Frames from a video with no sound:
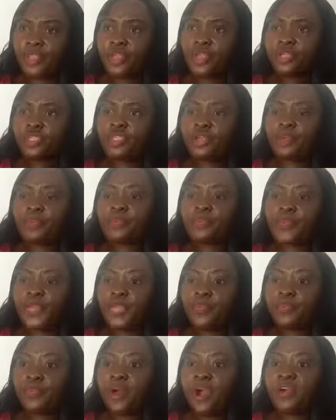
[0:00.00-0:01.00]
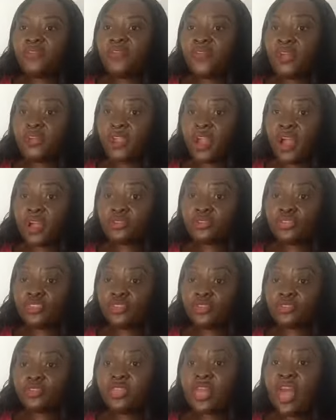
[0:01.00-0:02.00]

So people are very anxious,